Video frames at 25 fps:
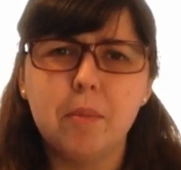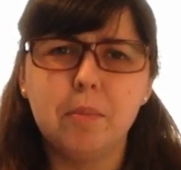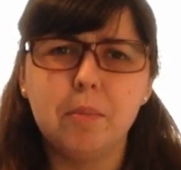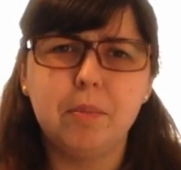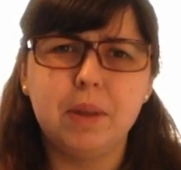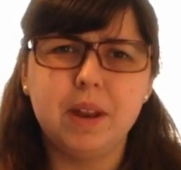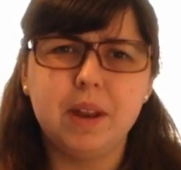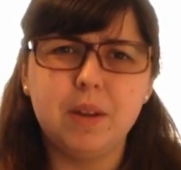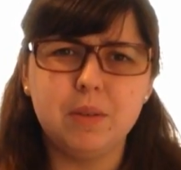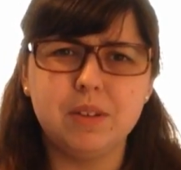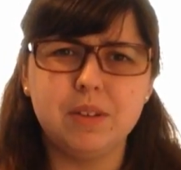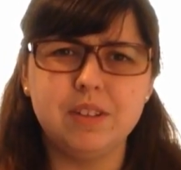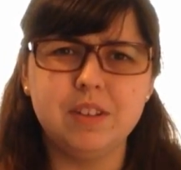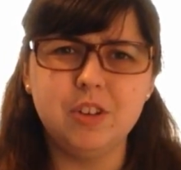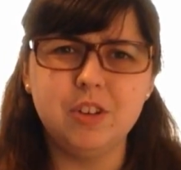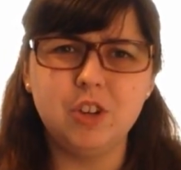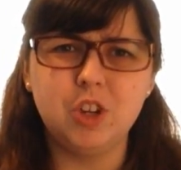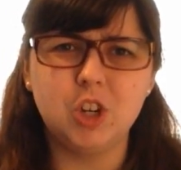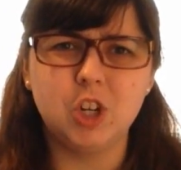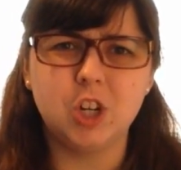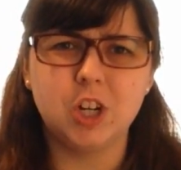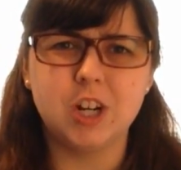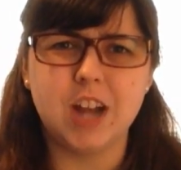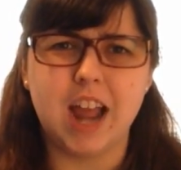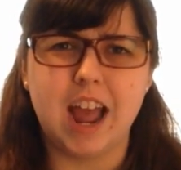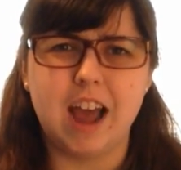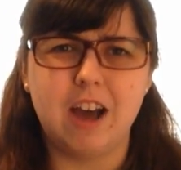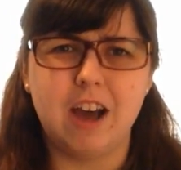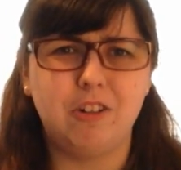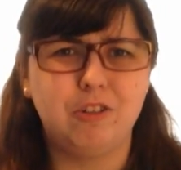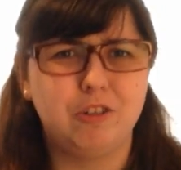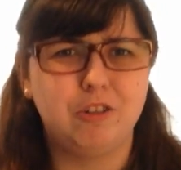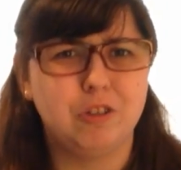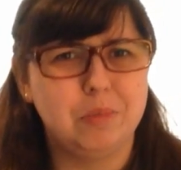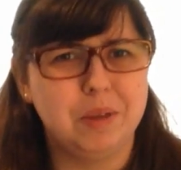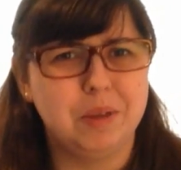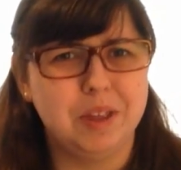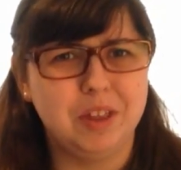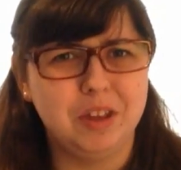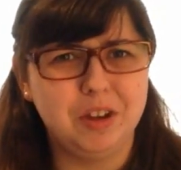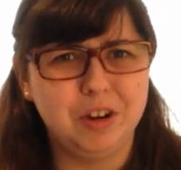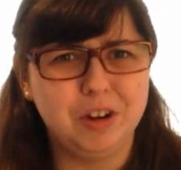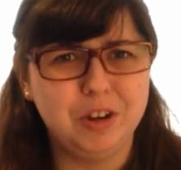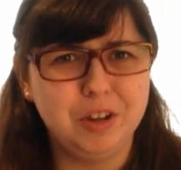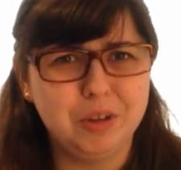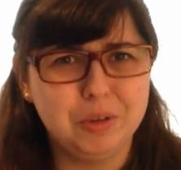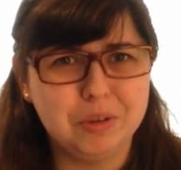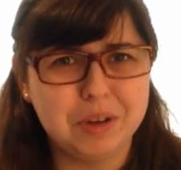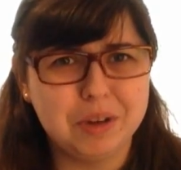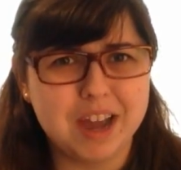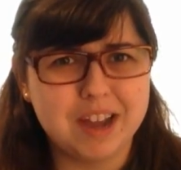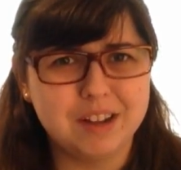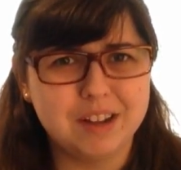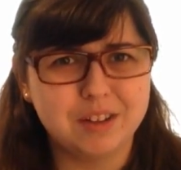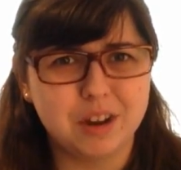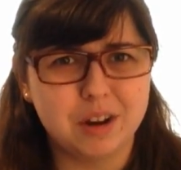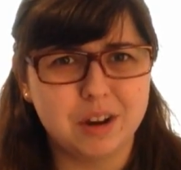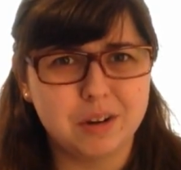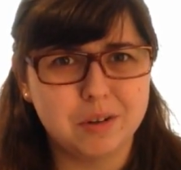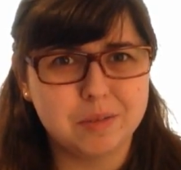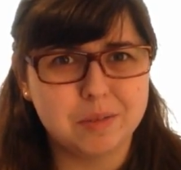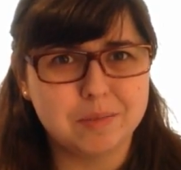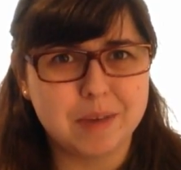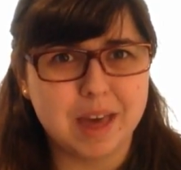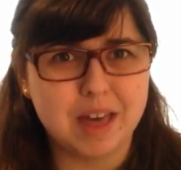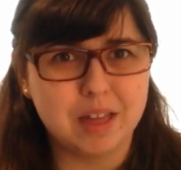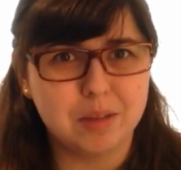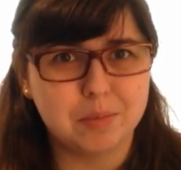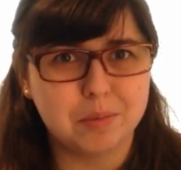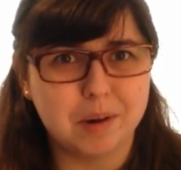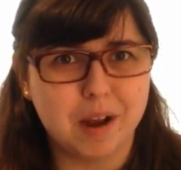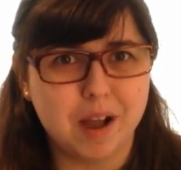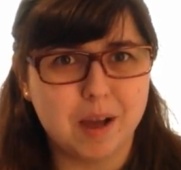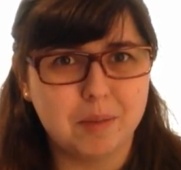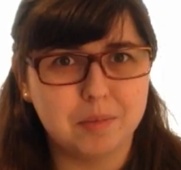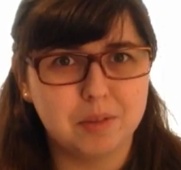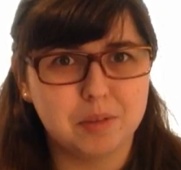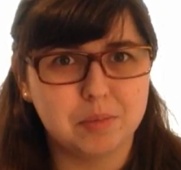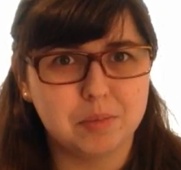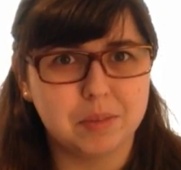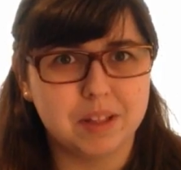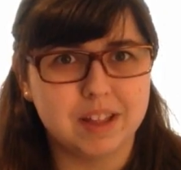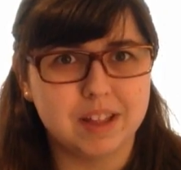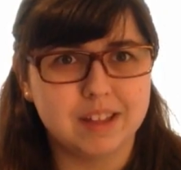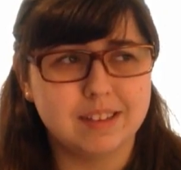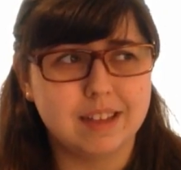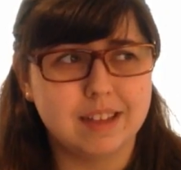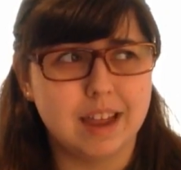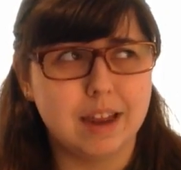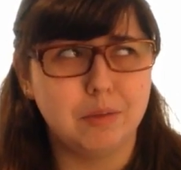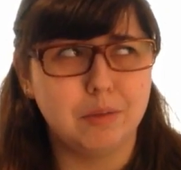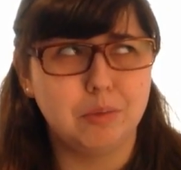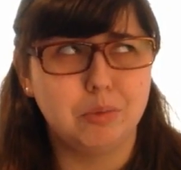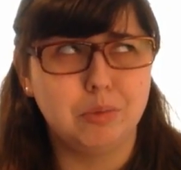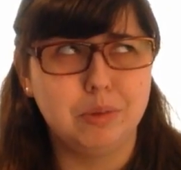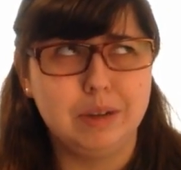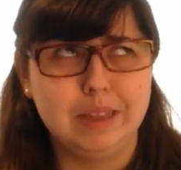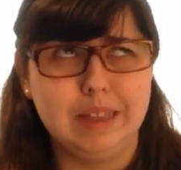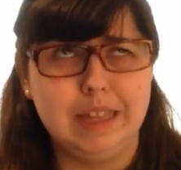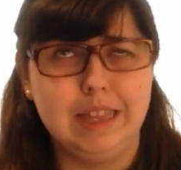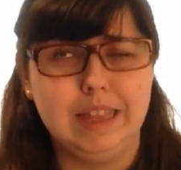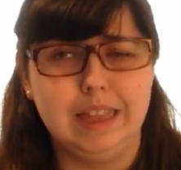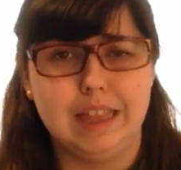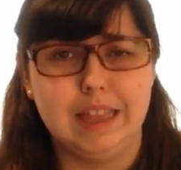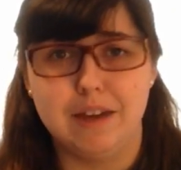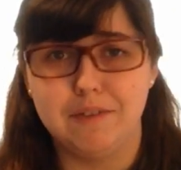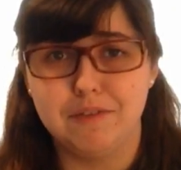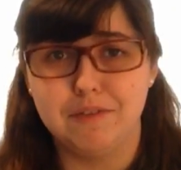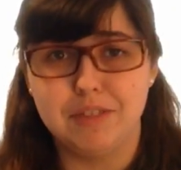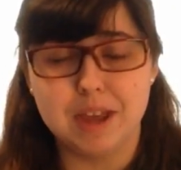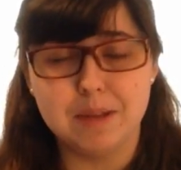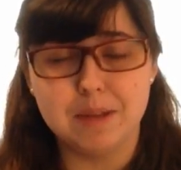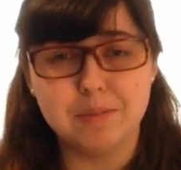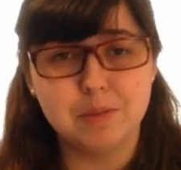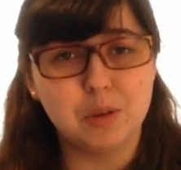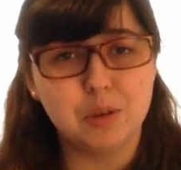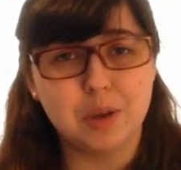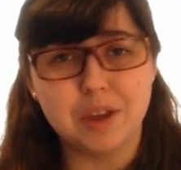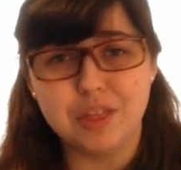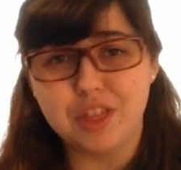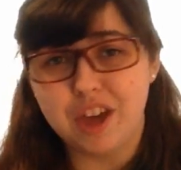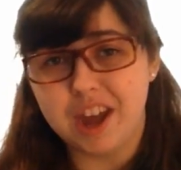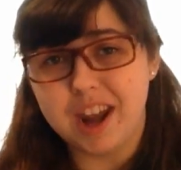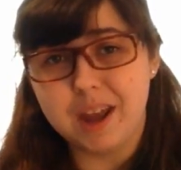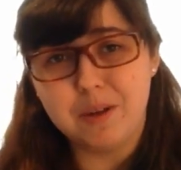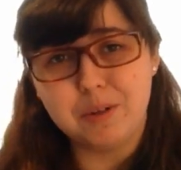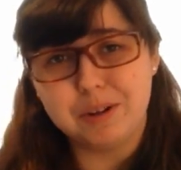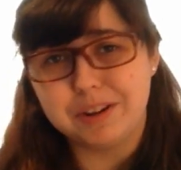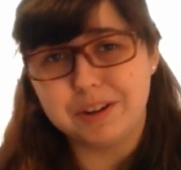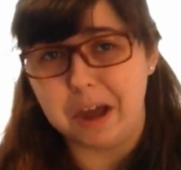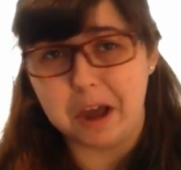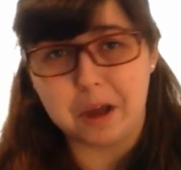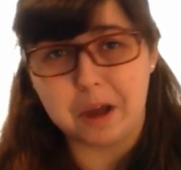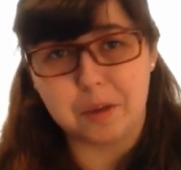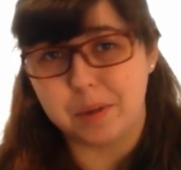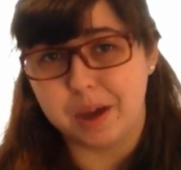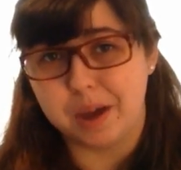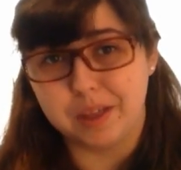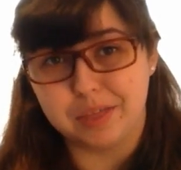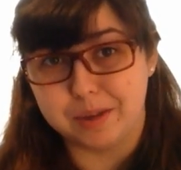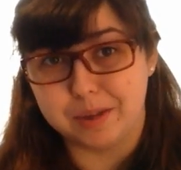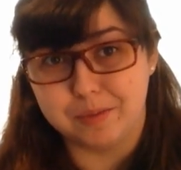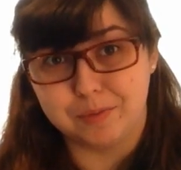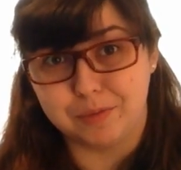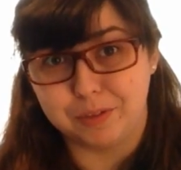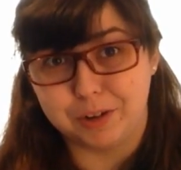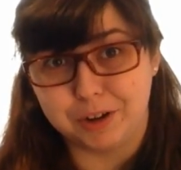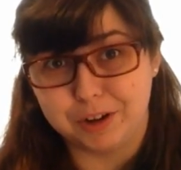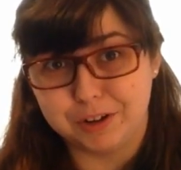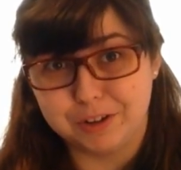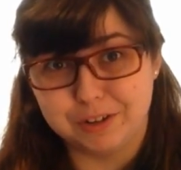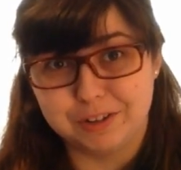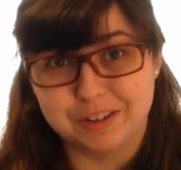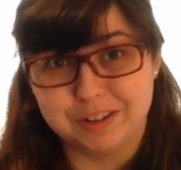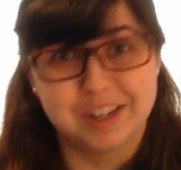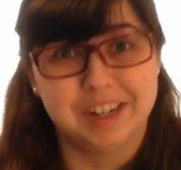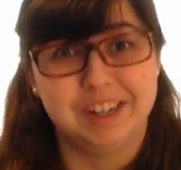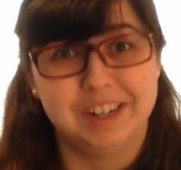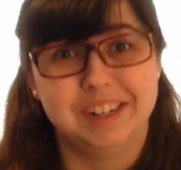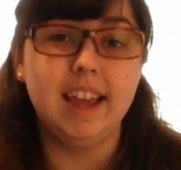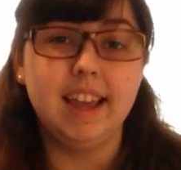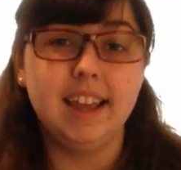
But I wasn't sure how familiar you guys are with malaprops, plus I really love them, so I thought I would talk about them first.